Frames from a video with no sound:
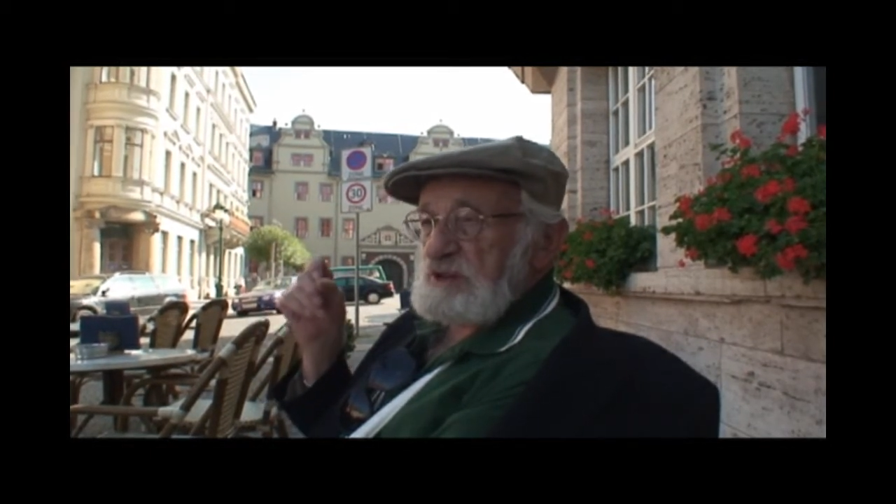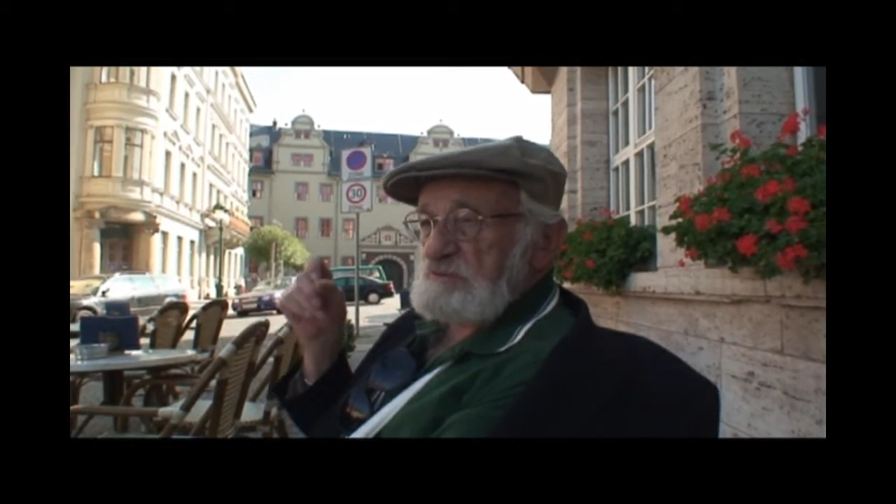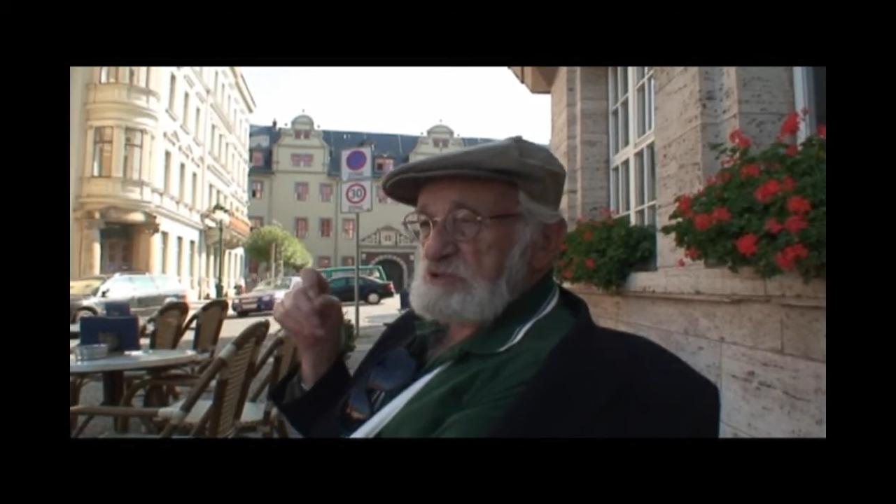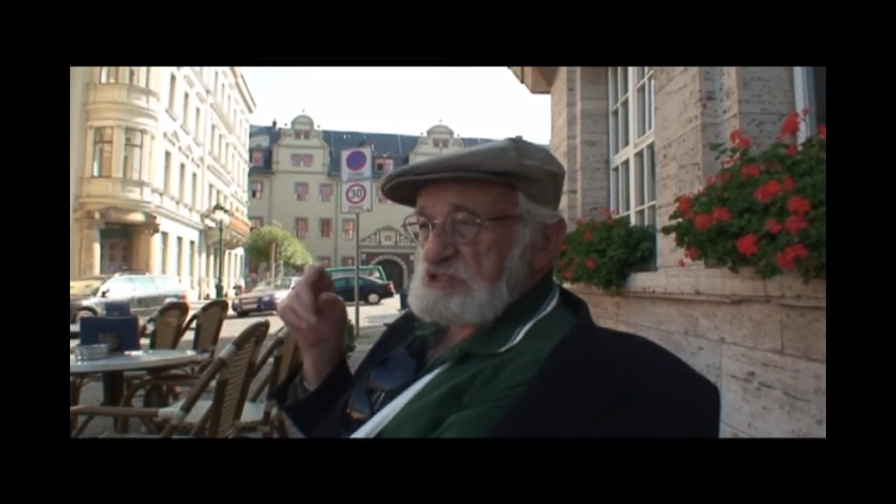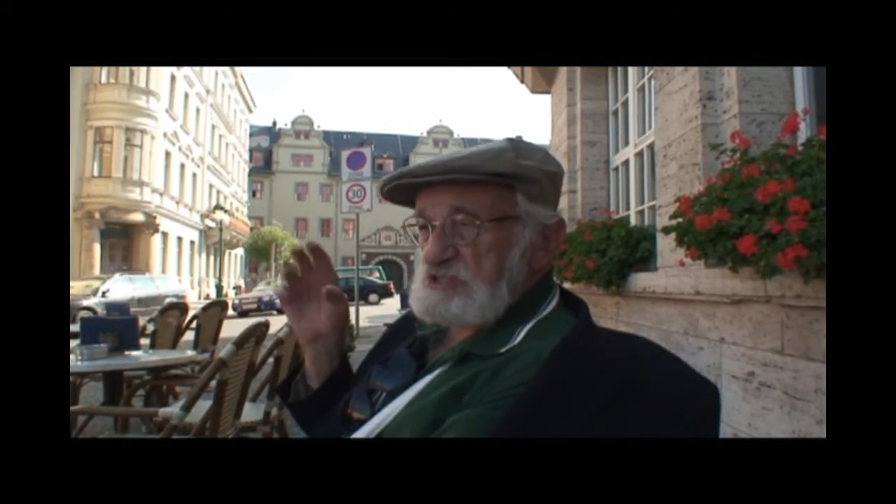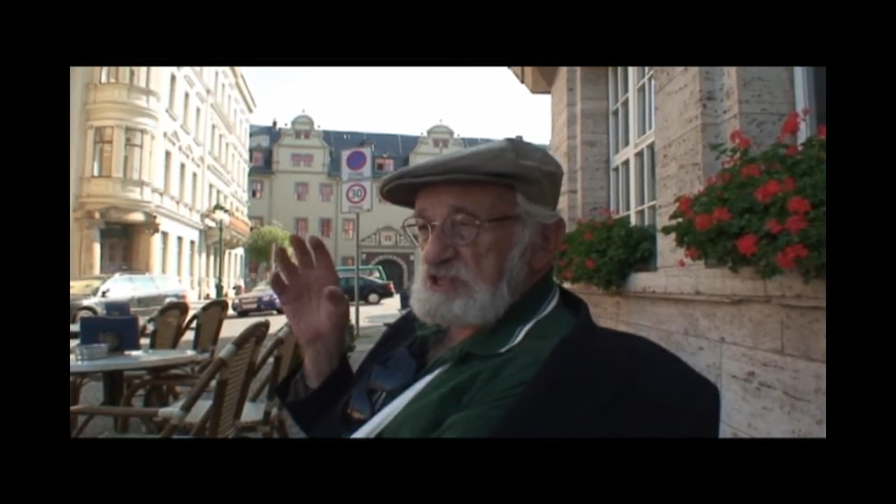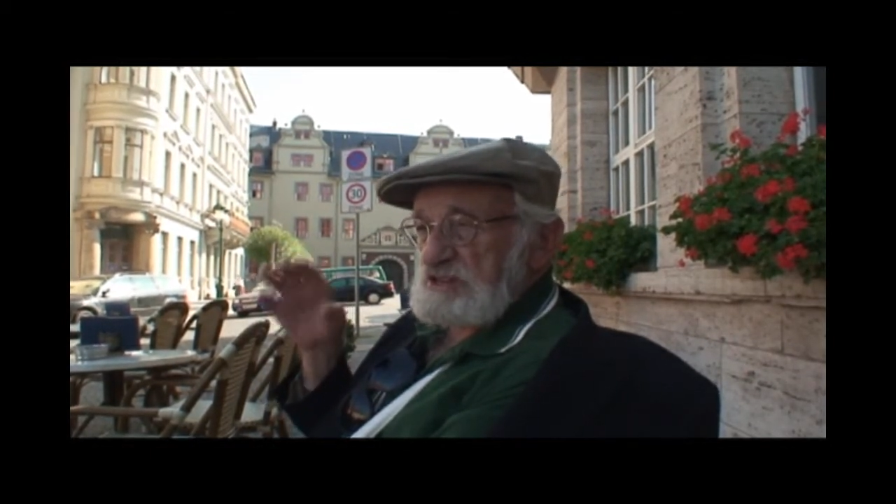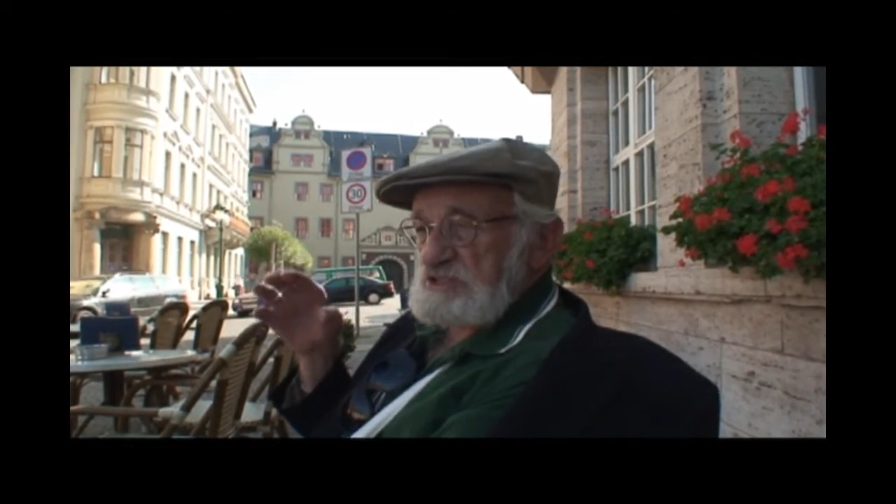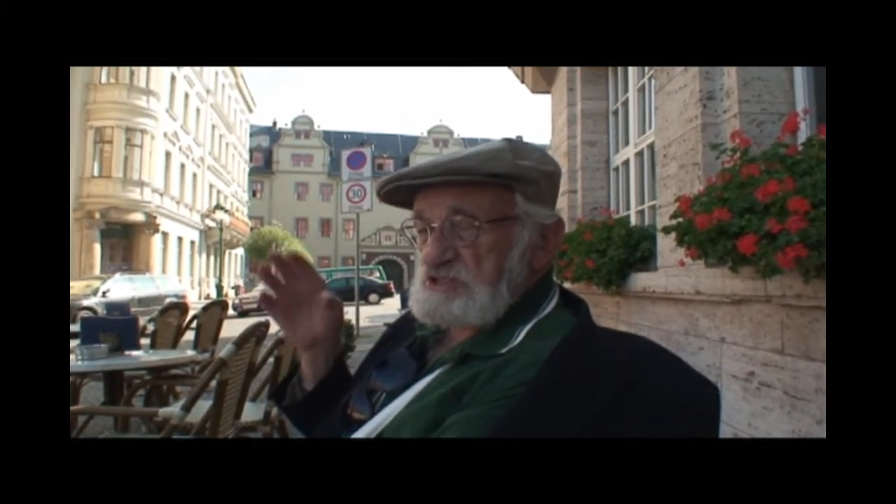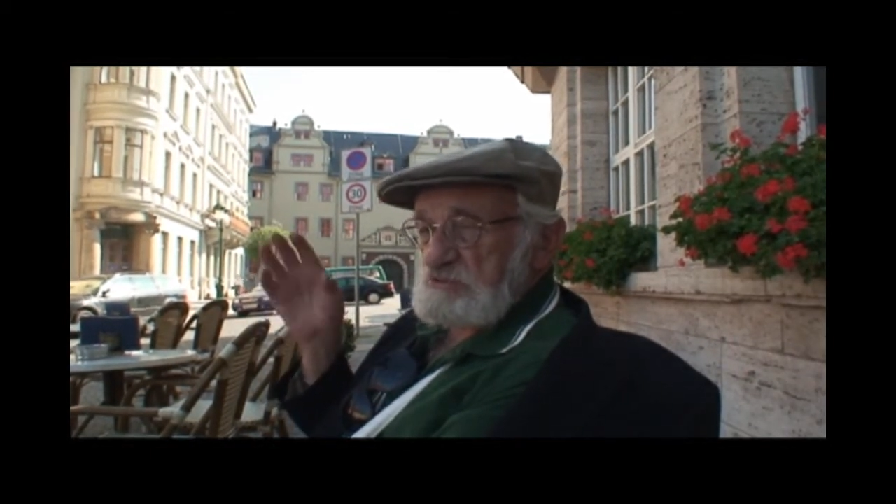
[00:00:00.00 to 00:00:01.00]
I was
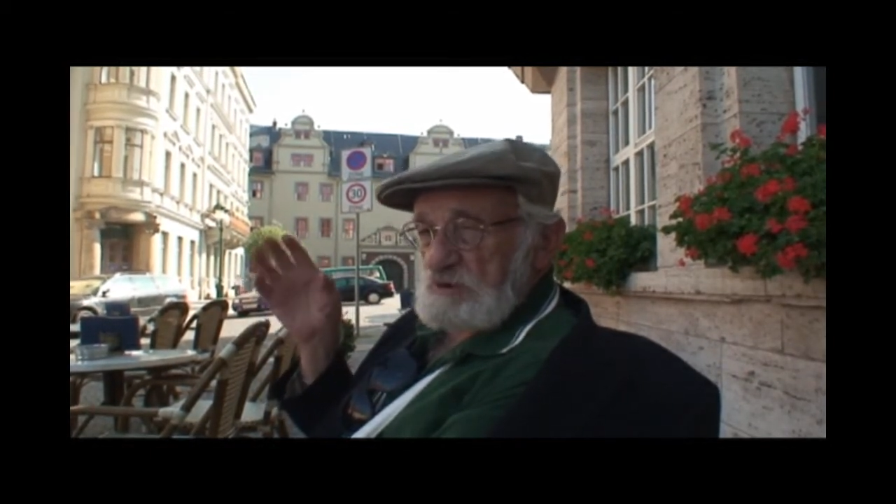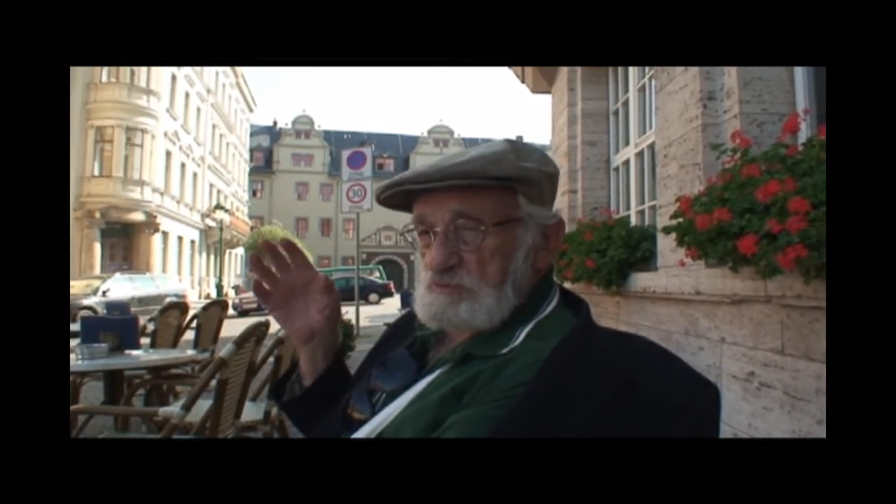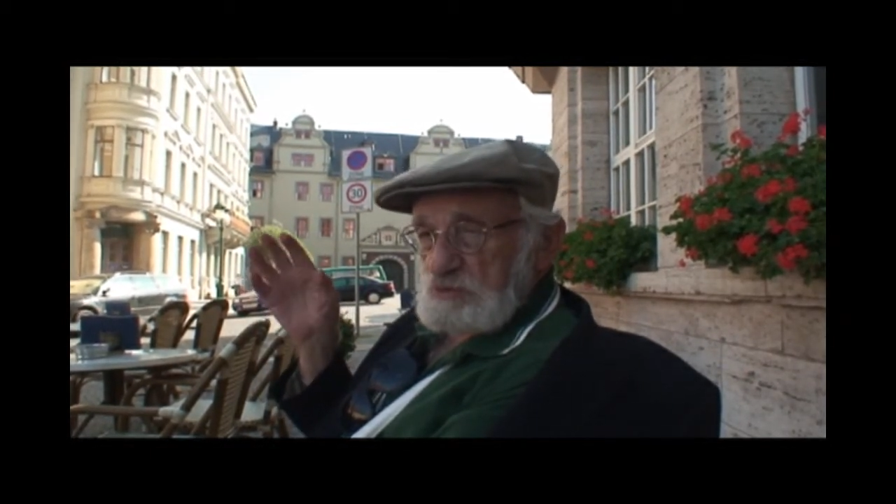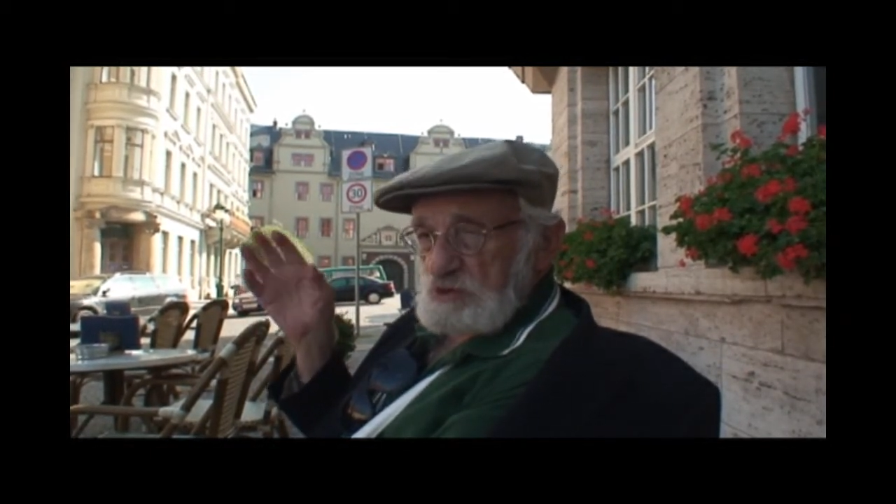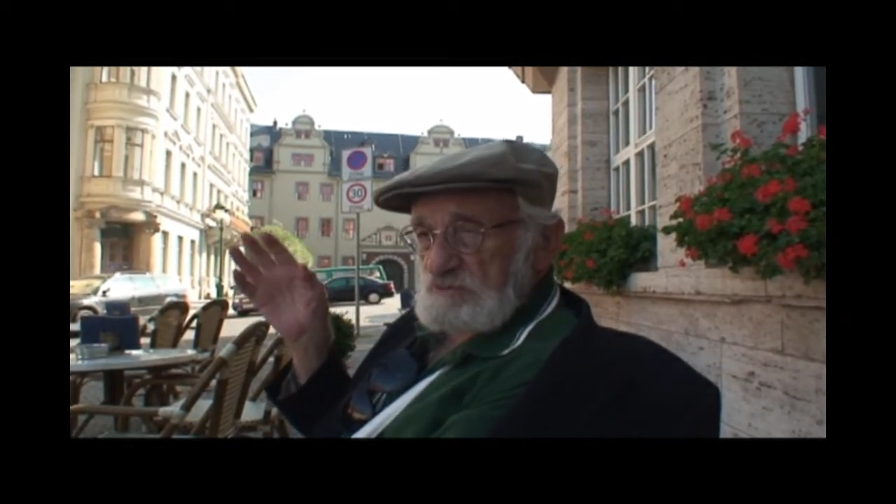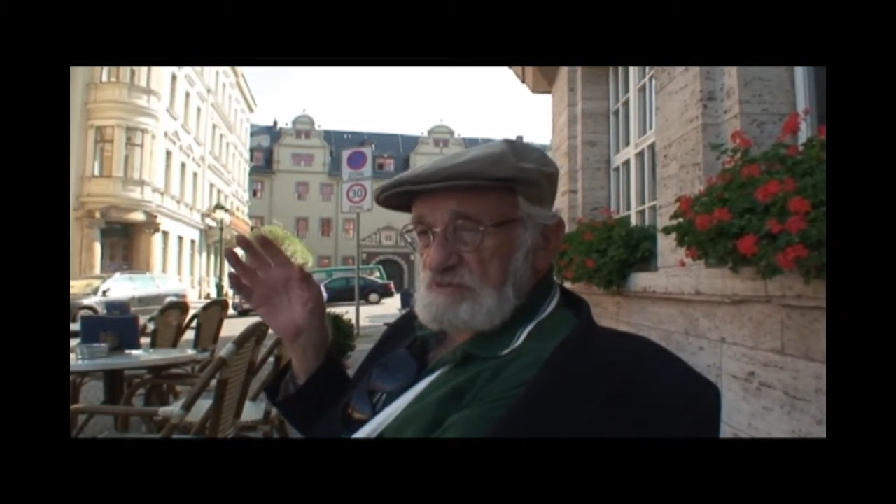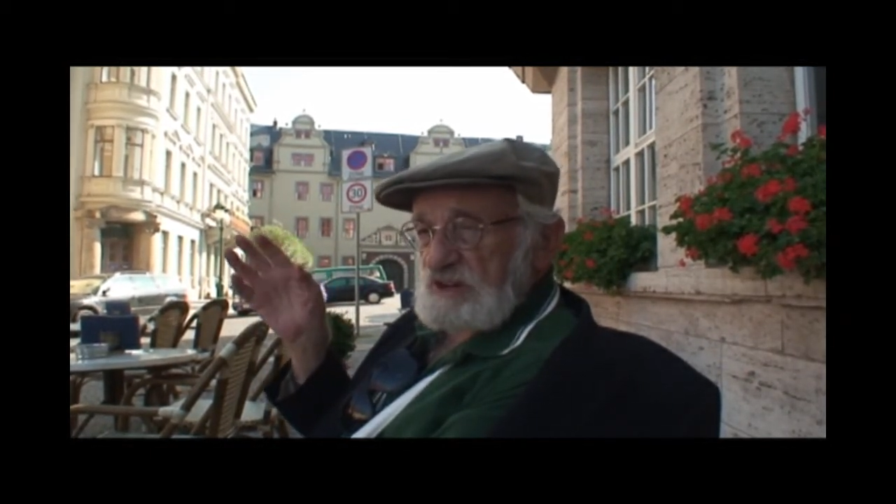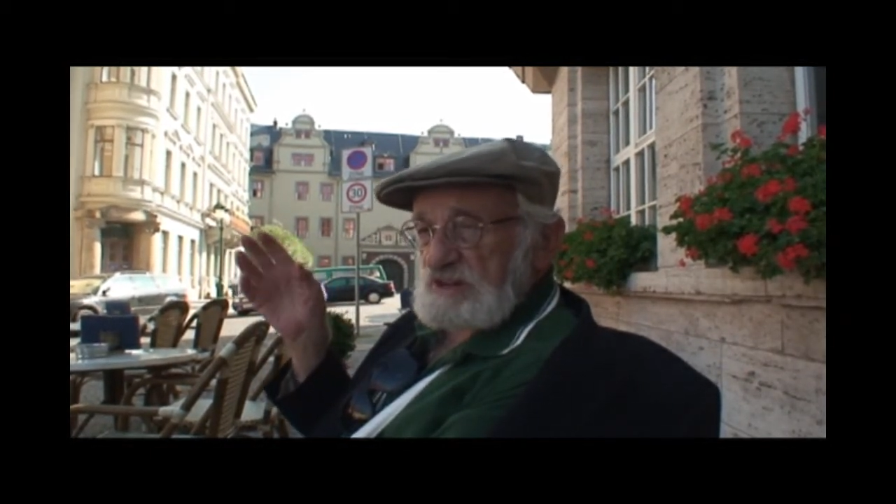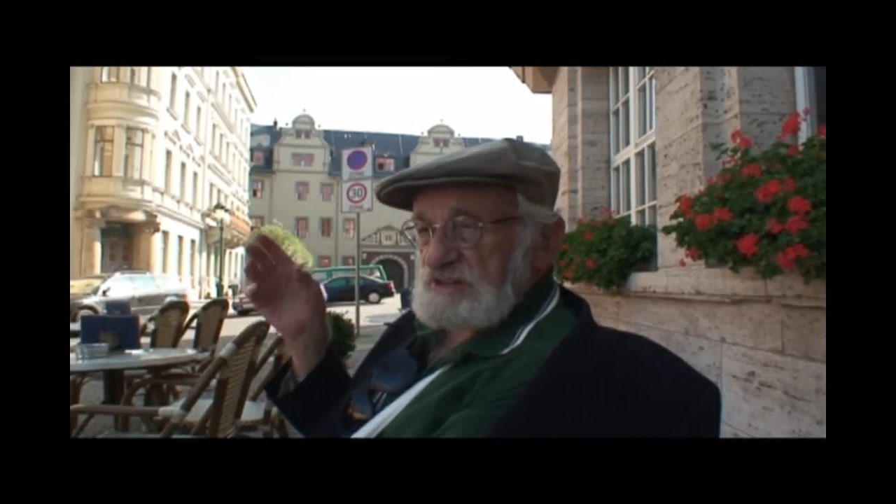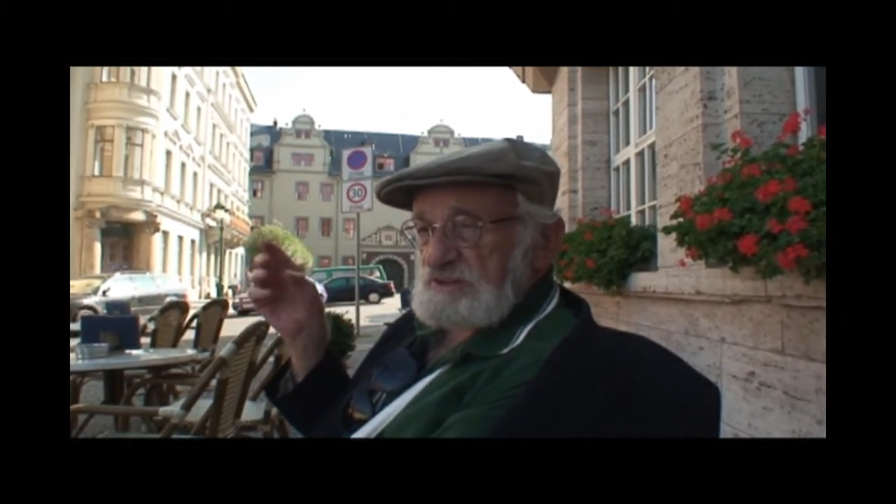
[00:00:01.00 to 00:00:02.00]
released from
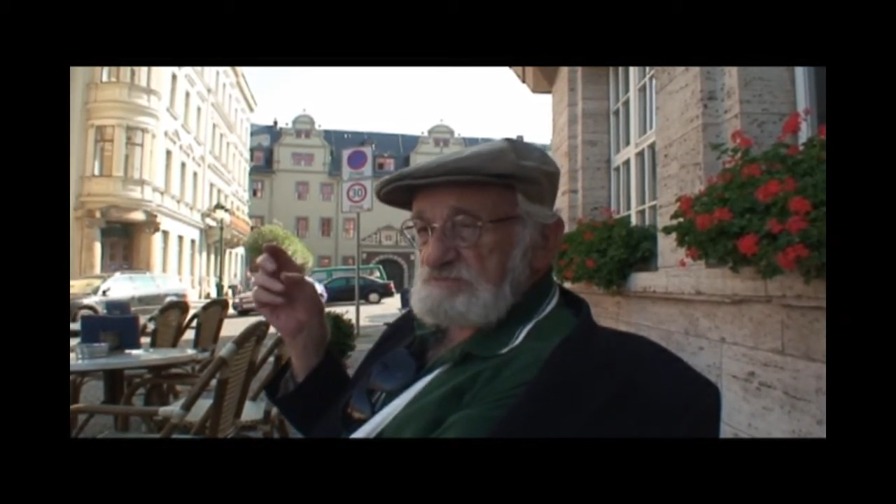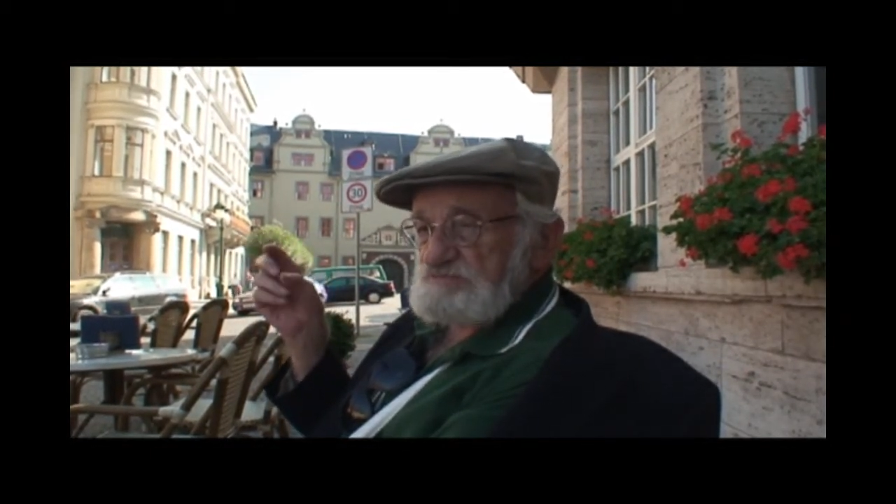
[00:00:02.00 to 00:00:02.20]
Buchenwald.